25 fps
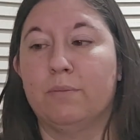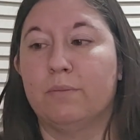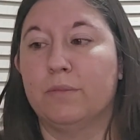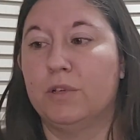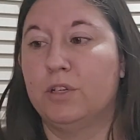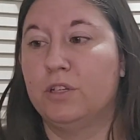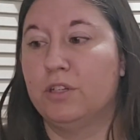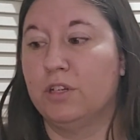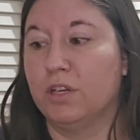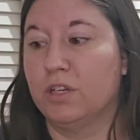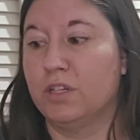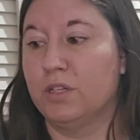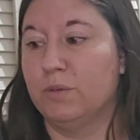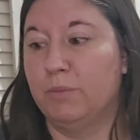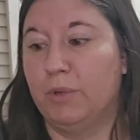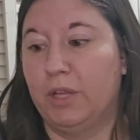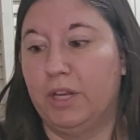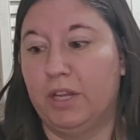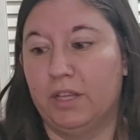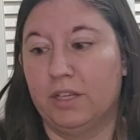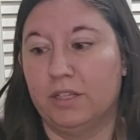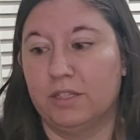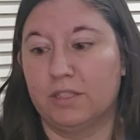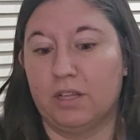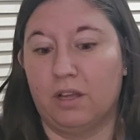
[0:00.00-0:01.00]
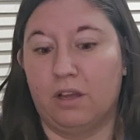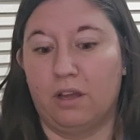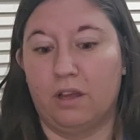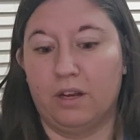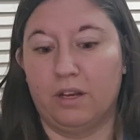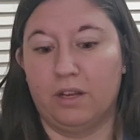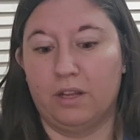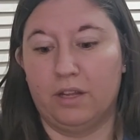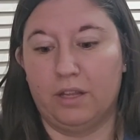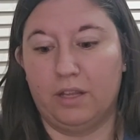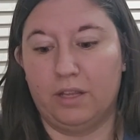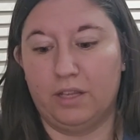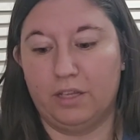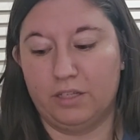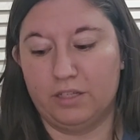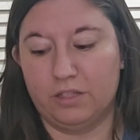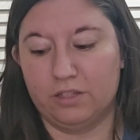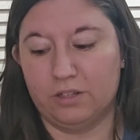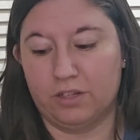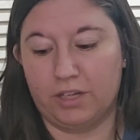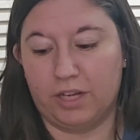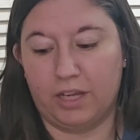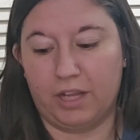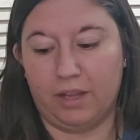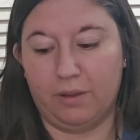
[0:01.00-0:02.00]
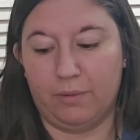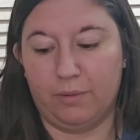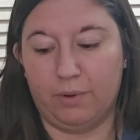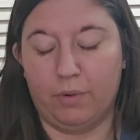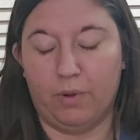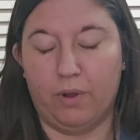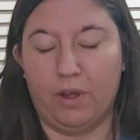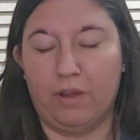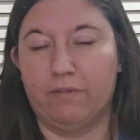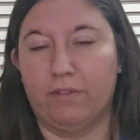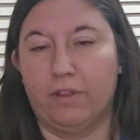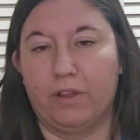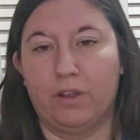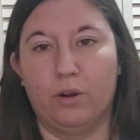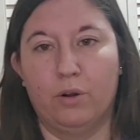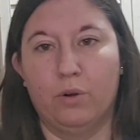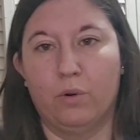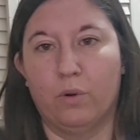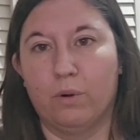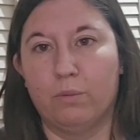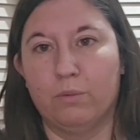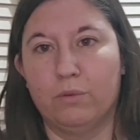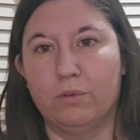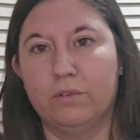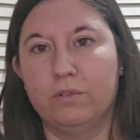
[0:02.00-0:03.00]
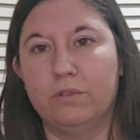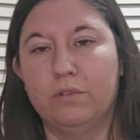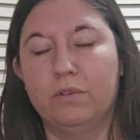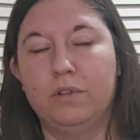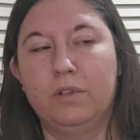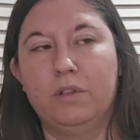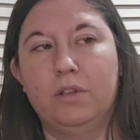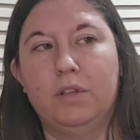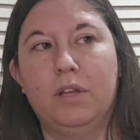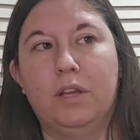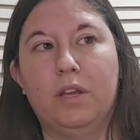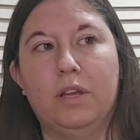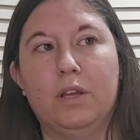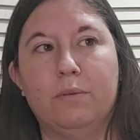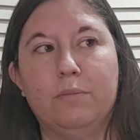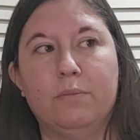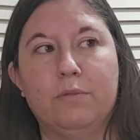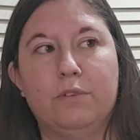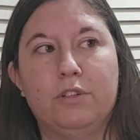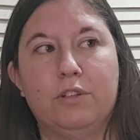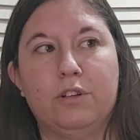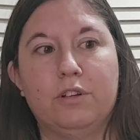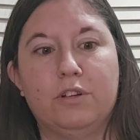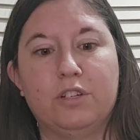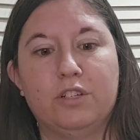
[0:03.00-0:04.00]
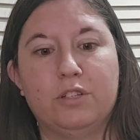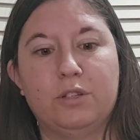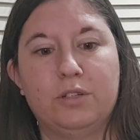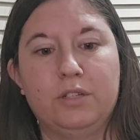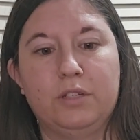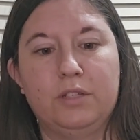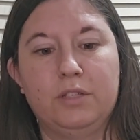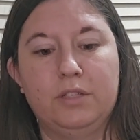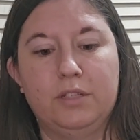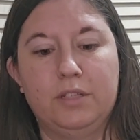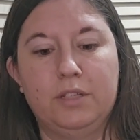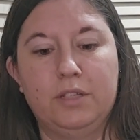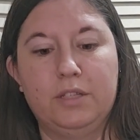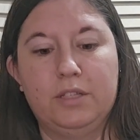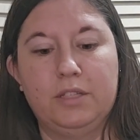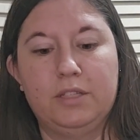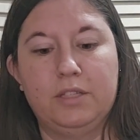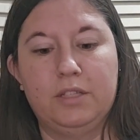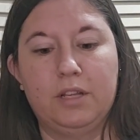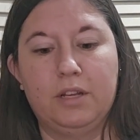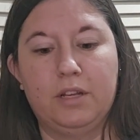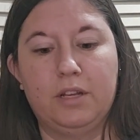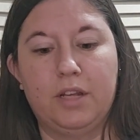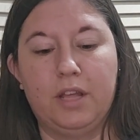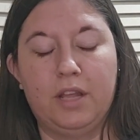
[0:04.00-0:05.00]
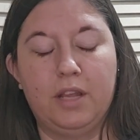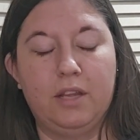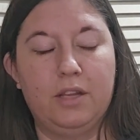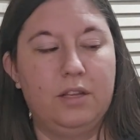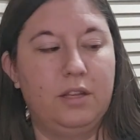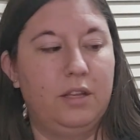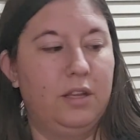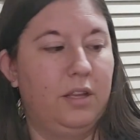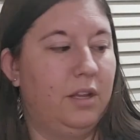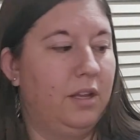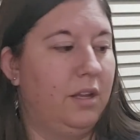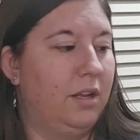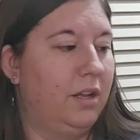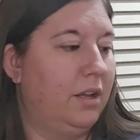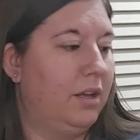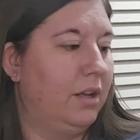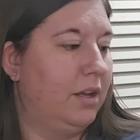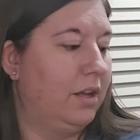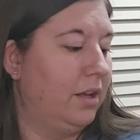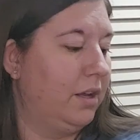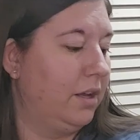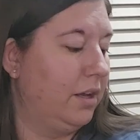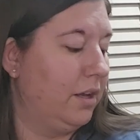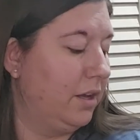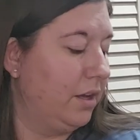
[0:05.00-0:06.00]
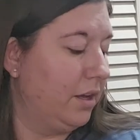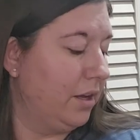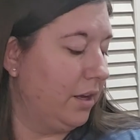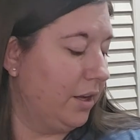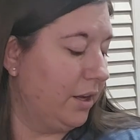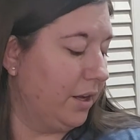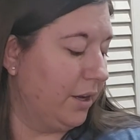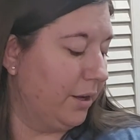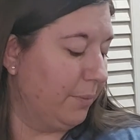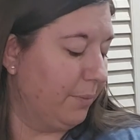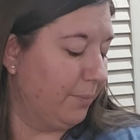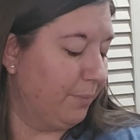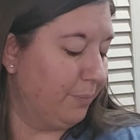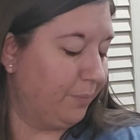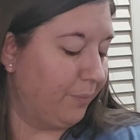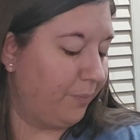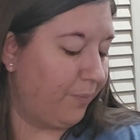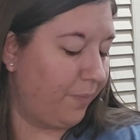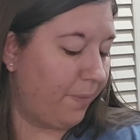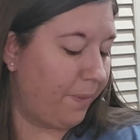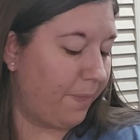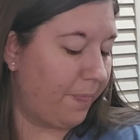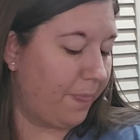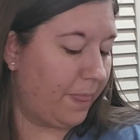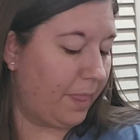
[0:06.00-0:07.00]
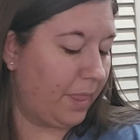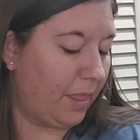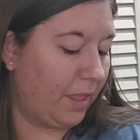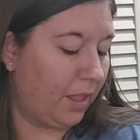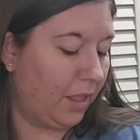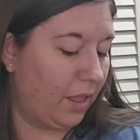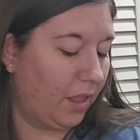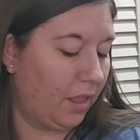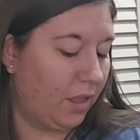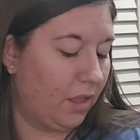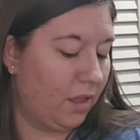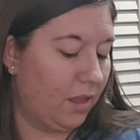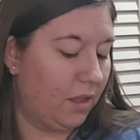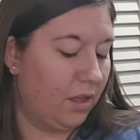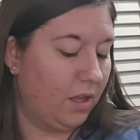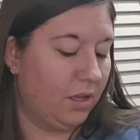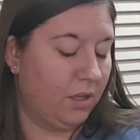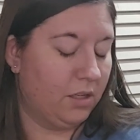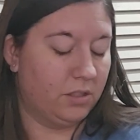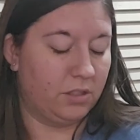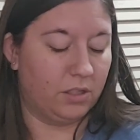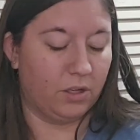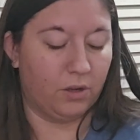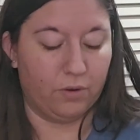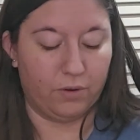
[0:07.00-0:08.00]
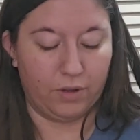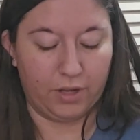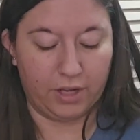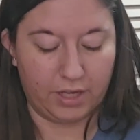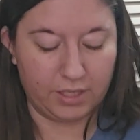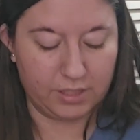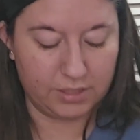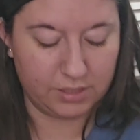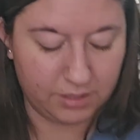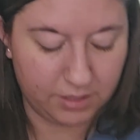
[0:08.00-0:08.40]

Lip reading: church meetings on Easter Day. We won't have like a normal church Sunday. So I guess